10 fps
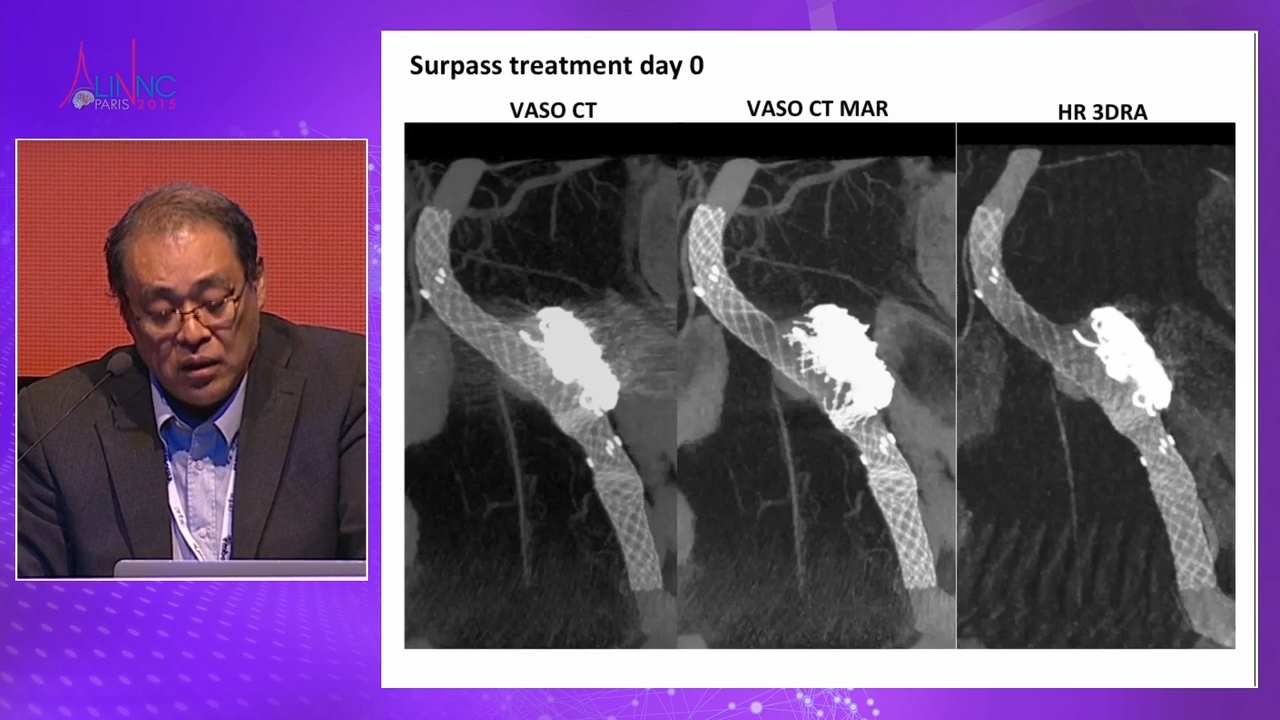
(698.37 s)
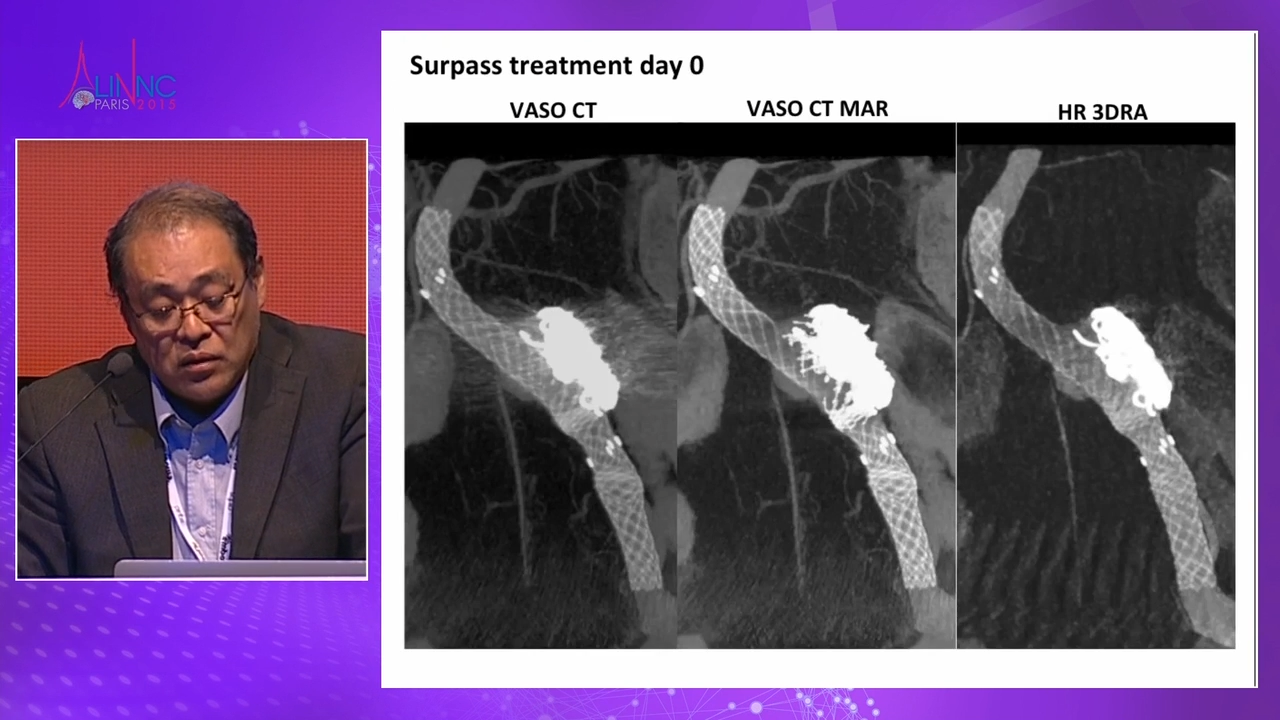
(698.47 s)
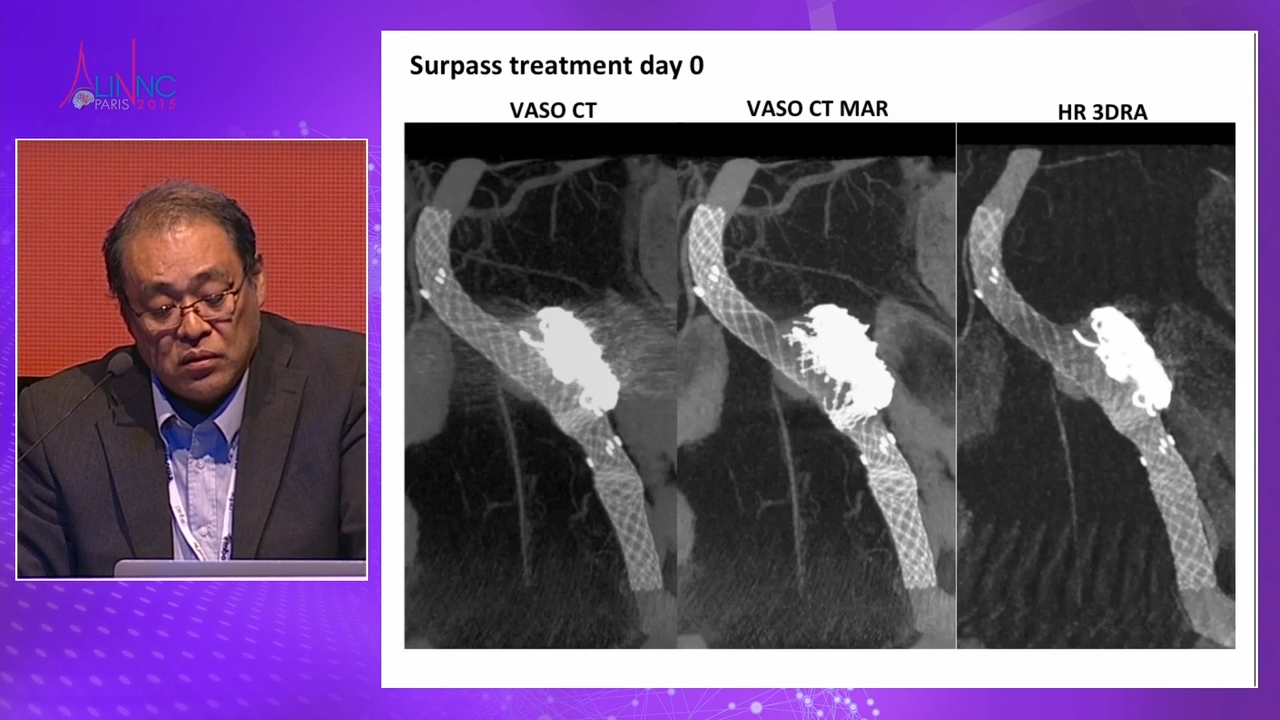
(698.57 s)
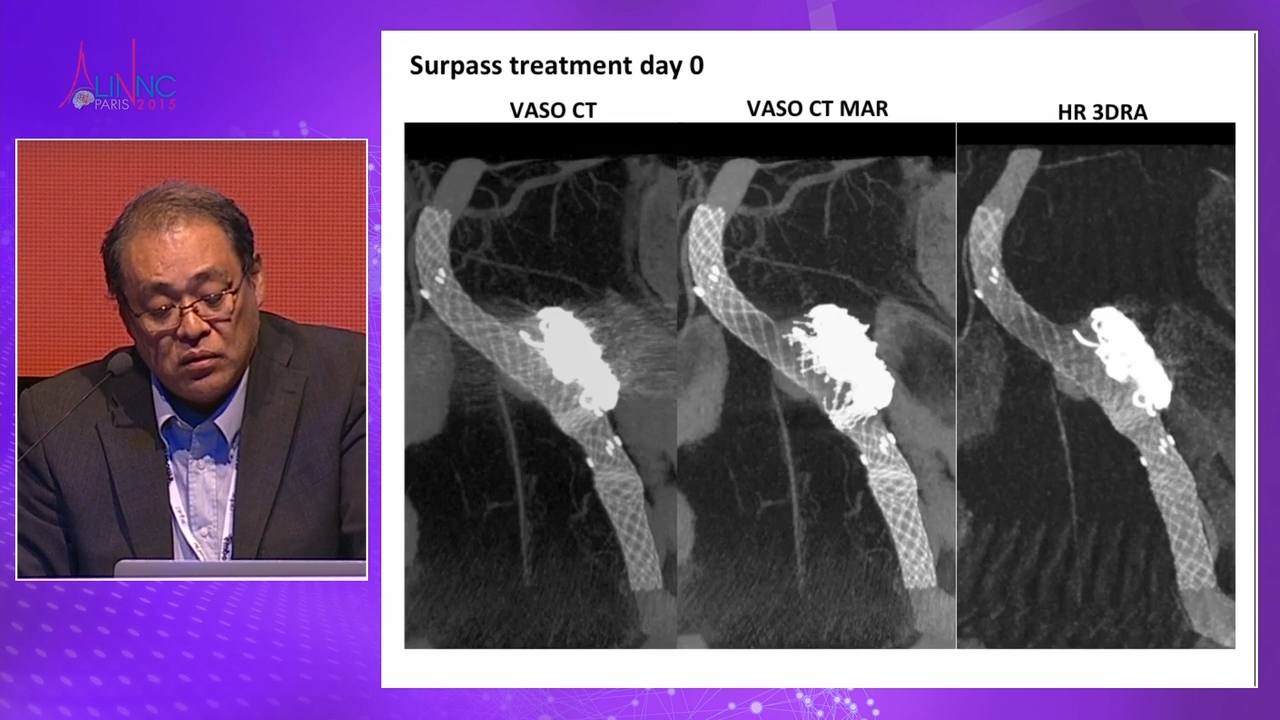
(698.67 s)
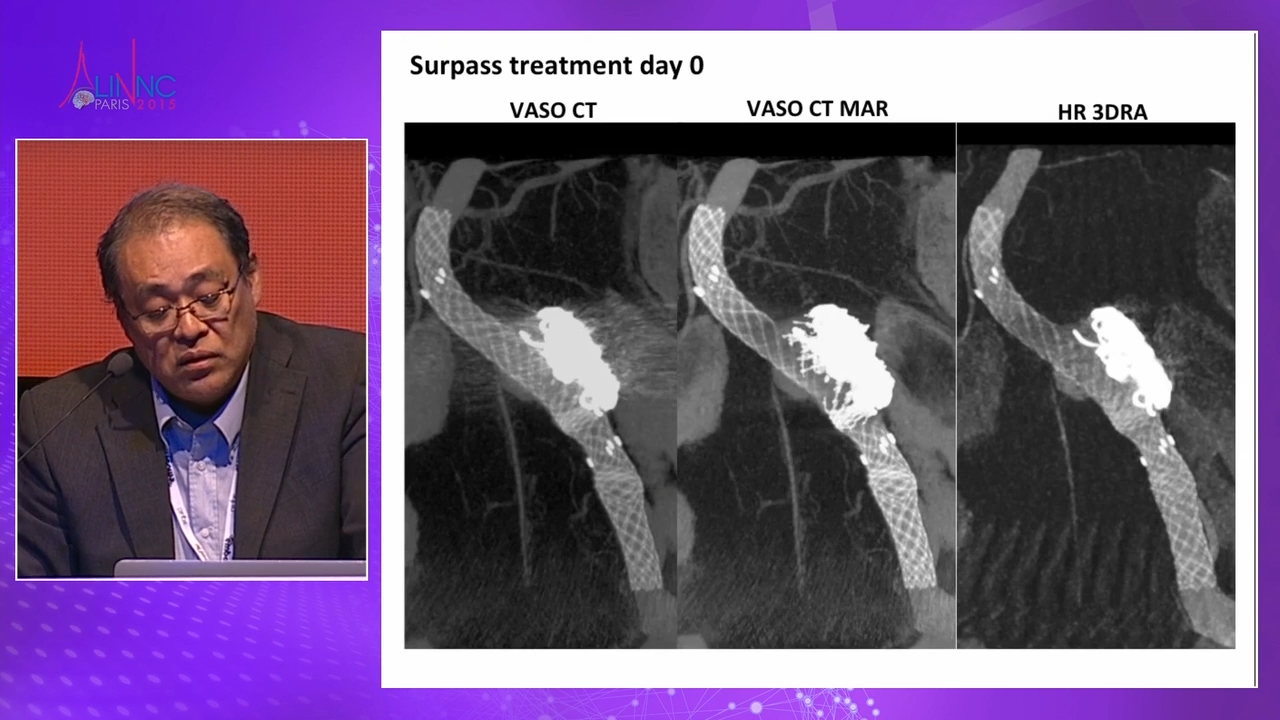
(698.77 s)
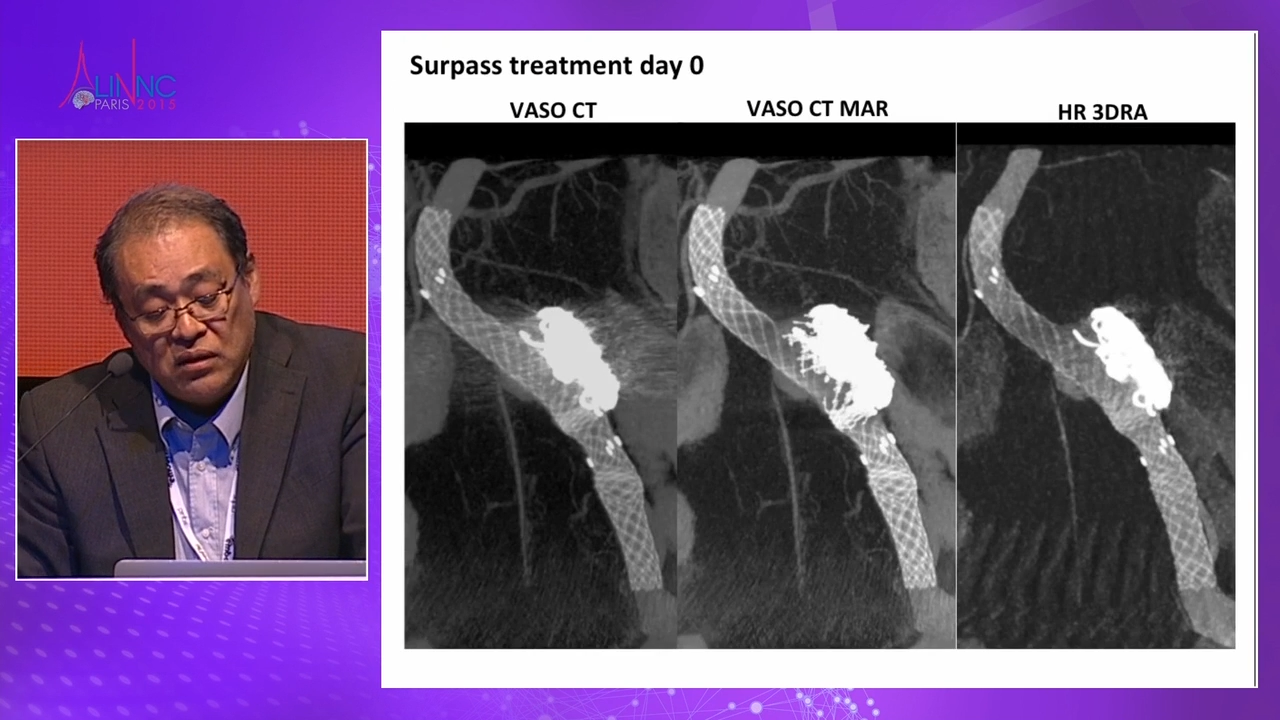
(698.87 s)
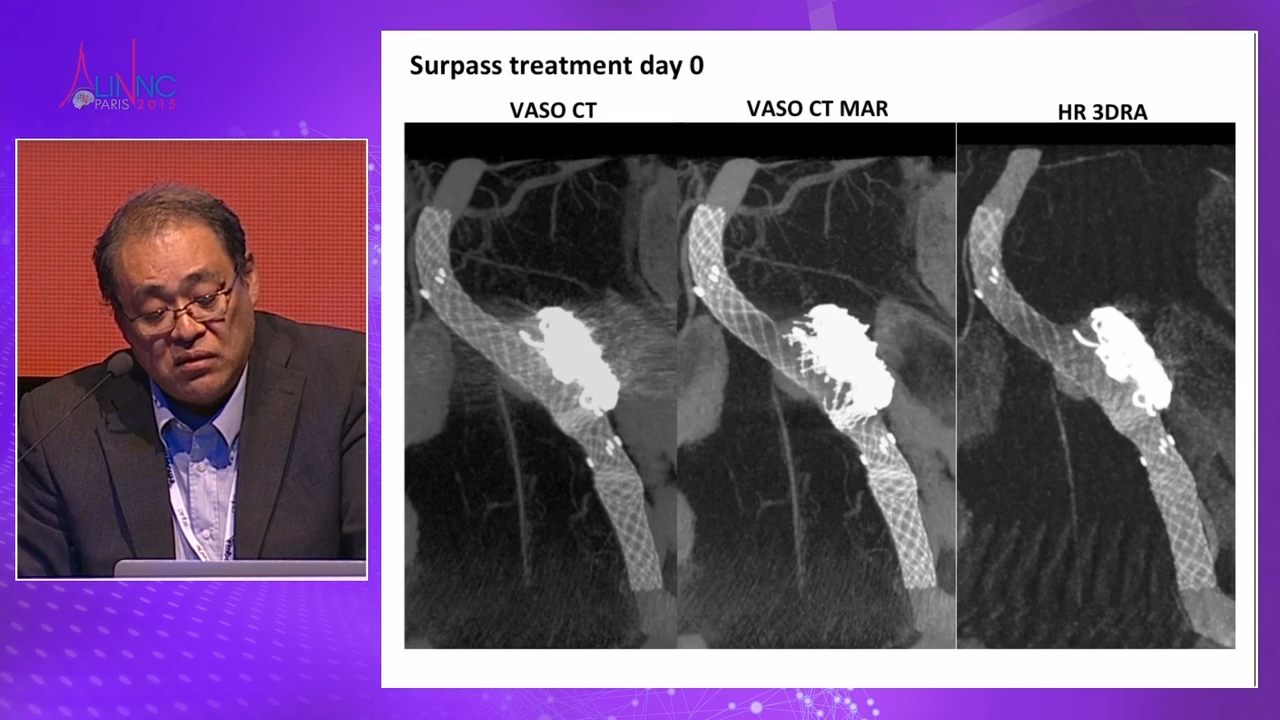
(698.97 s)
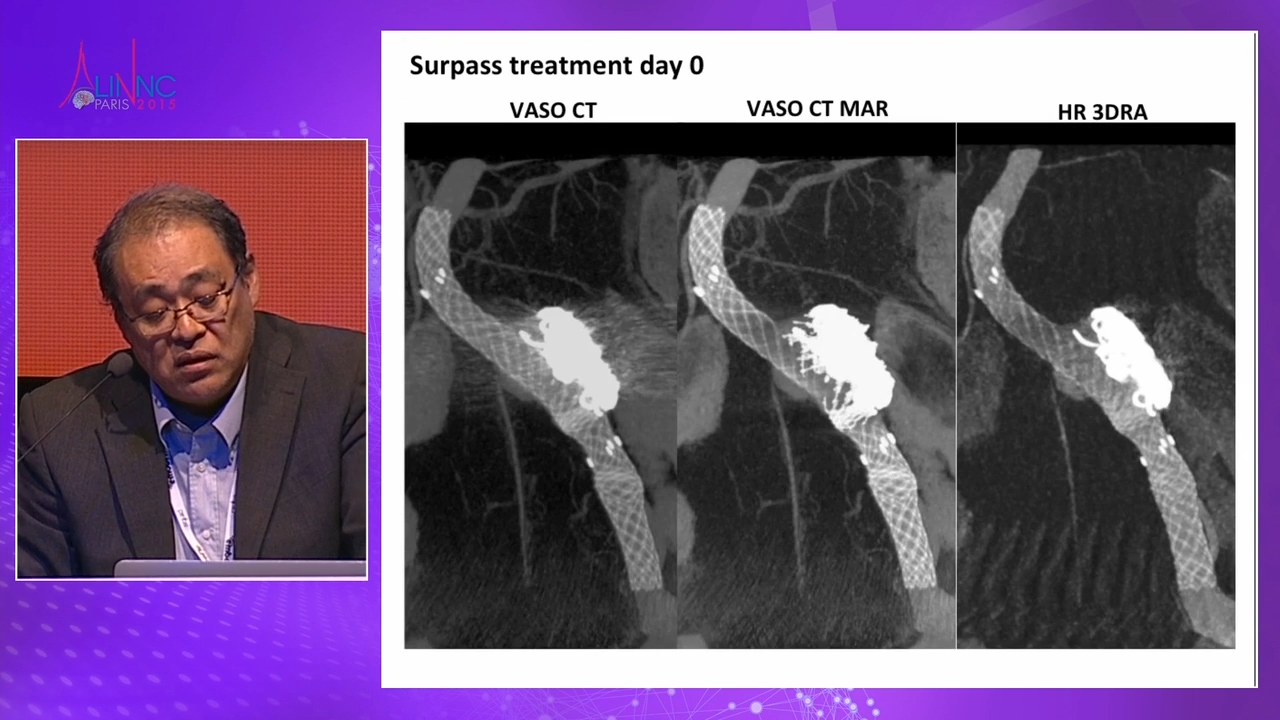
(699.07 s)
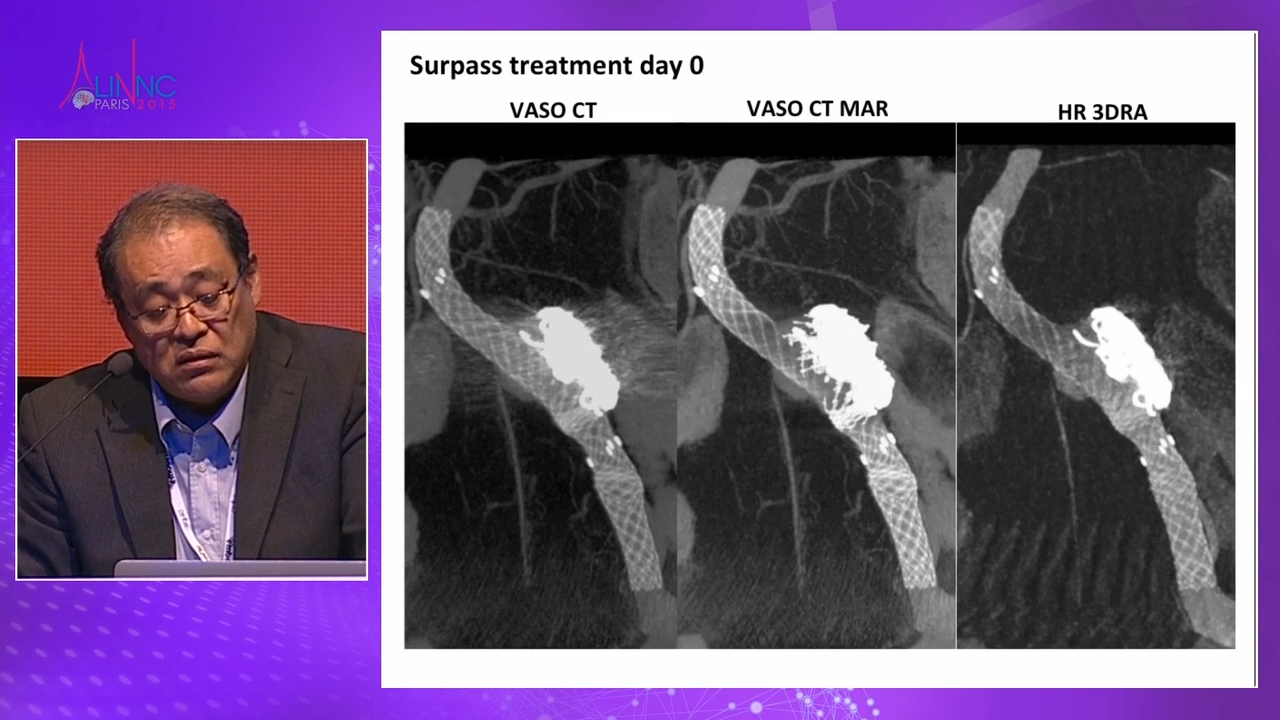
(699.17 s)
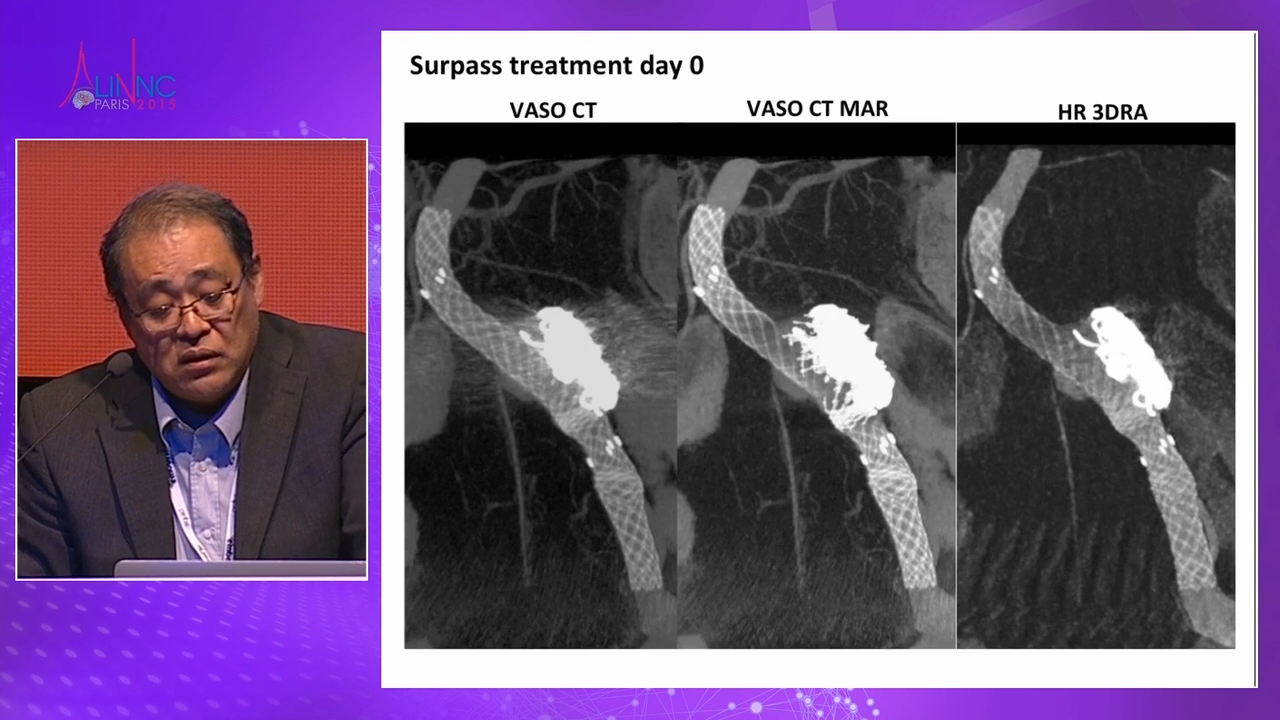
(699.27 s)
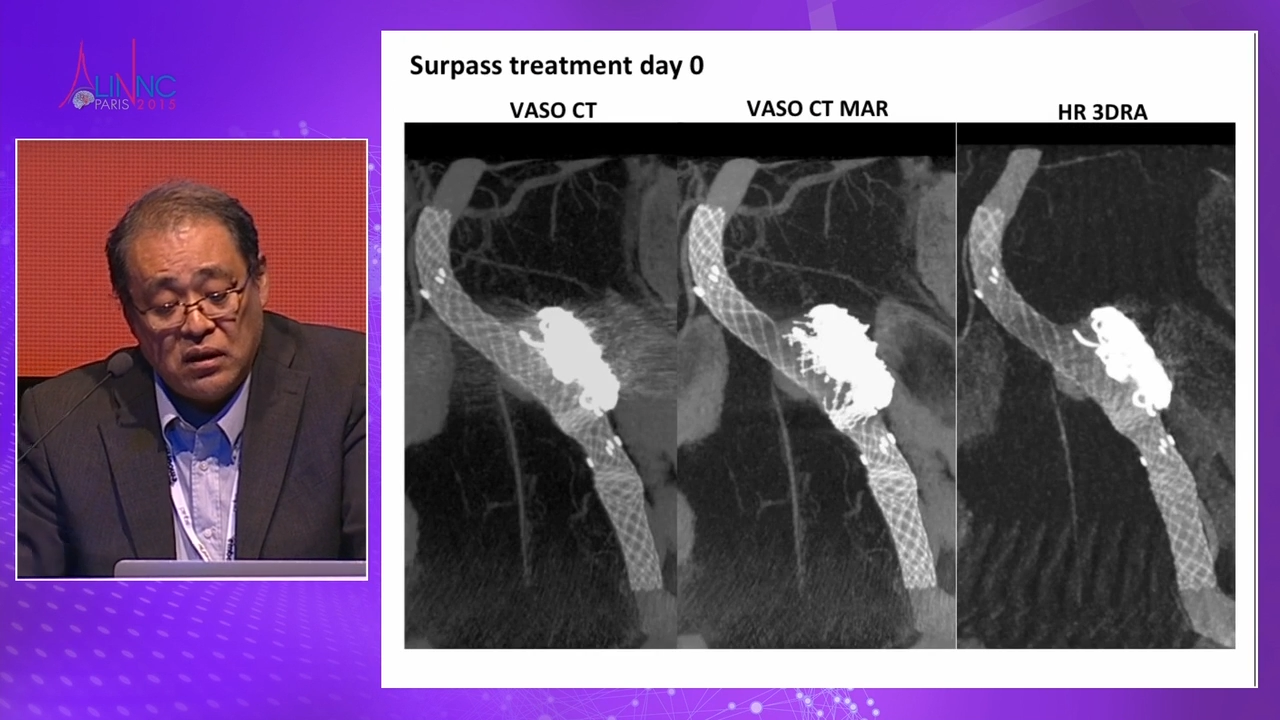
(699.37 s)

So this is